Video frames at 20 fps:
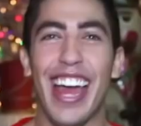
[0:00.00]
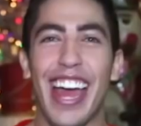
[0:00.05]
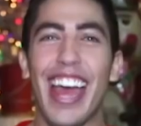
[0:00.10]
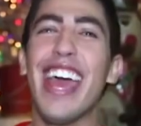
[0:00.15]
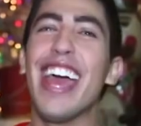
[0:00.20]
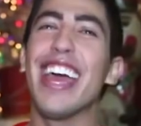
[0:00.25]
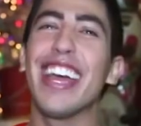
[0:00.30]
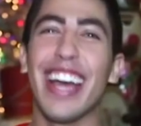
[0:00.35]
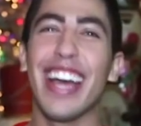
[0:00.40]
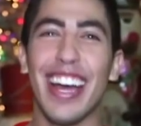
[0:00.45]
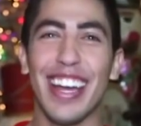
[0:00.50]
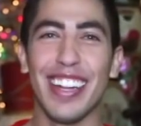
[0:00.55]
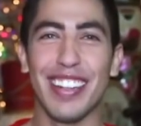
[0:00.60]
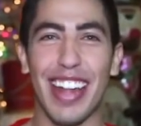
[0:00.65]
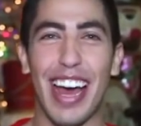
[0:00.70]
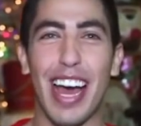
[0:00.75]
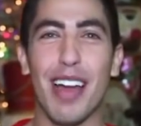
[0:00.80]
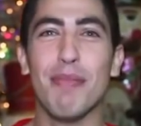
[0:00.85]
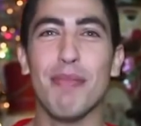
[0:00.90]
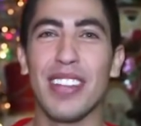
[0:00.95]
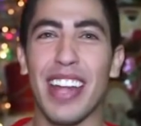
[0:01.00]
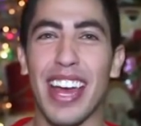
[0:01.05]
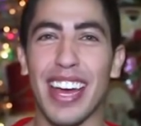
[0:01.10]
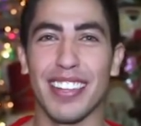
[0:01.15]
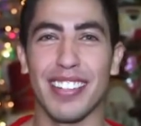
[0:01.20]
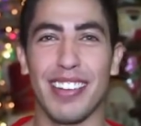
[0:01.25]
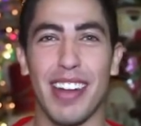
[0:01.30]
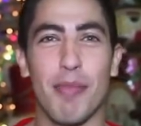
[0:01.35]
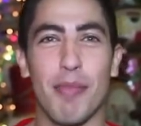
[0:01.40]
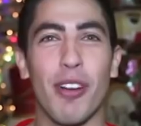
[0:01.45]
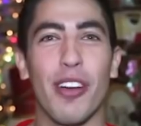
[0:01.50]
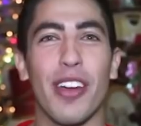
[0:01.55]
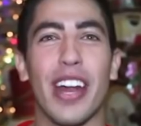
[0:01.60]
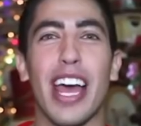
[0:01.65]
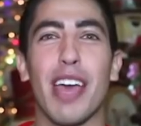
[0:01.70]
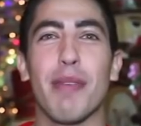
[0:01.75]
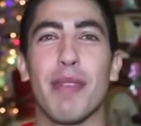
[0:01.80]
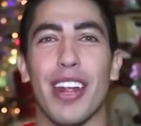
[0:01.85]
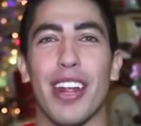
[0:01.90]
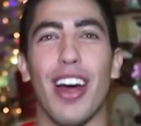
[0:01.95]
Hey guys, I'm Zak Stemer, and I
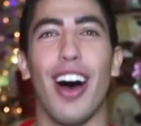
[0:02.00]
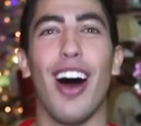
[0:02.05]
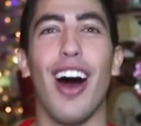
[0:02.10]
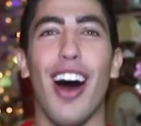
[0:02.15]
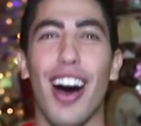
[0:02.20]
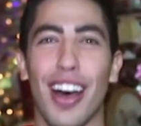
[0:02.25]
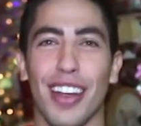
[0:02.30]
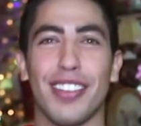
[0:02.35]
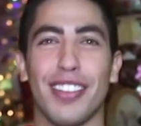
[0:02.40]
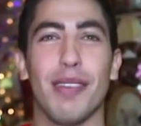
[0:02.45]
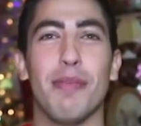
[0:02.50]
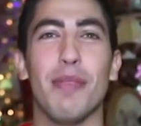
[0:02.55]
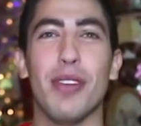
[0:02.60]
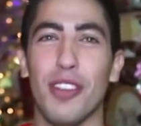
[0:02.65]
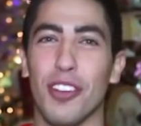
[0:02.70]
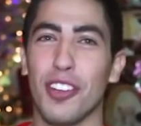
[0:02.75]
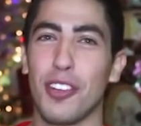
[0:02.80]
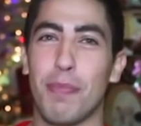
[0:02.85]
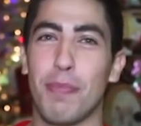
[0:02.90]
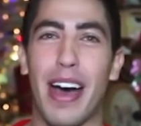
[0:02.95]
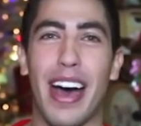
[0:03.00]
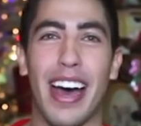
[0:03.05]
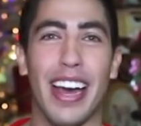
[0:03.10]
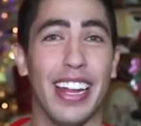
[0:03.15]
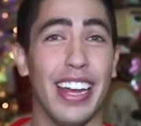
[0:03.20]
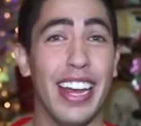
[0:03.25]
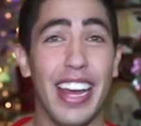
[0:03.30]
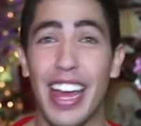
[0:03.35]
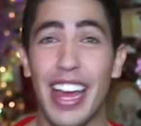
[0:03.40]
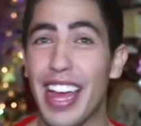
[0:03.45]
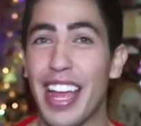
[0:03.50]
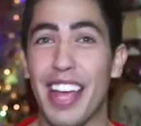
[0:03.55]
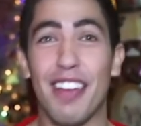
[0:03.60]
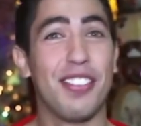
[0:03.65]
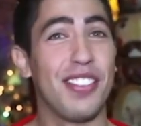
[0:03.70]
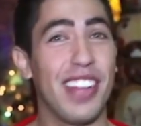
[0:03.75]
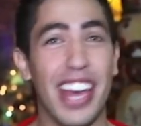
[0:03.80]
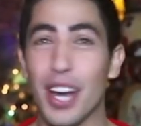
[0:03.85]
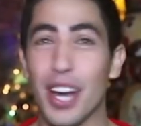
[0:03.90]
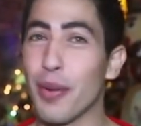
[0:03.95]
am in an awesome new spot. If
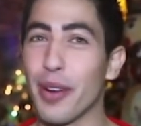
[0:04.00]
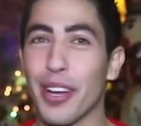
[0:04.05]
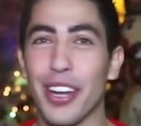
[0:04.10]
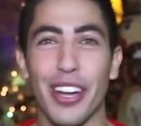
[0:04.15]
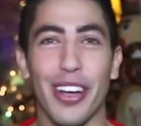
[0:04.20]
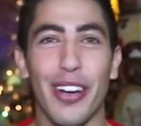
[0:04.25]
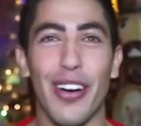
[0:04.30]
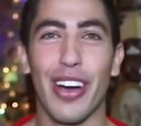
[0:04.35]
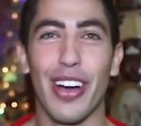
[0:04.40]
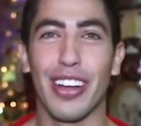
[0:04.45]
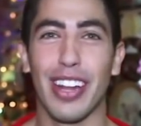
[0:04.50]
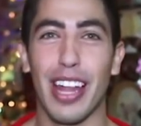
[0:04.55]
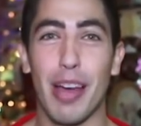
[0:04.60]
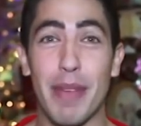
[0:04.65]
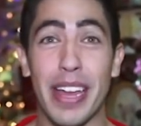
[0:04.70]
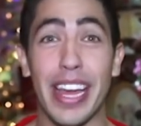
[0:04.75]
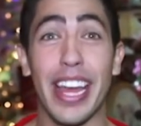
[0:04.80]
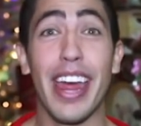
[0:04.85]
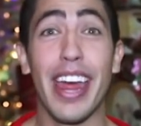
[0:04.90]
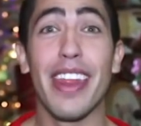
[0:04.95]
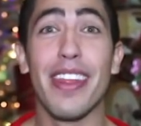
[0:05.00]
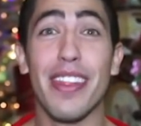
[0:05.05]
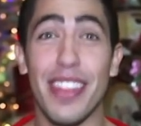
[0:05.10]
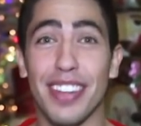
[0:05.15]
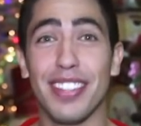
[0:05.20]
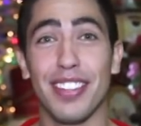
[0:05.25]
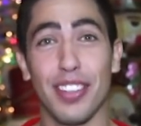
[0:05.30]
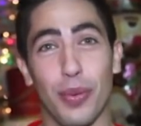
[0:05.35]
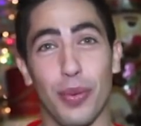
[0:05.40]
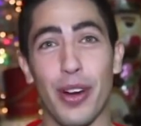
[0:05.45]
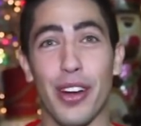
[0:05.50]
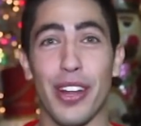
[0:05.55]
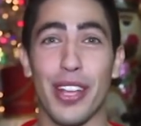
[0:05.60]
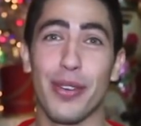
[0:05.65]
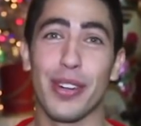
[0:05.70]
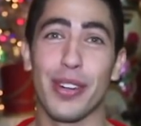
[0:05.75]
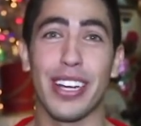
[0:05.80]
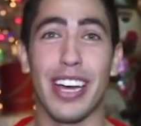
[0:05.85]
Santa were gonna go out clubbing, this is where he would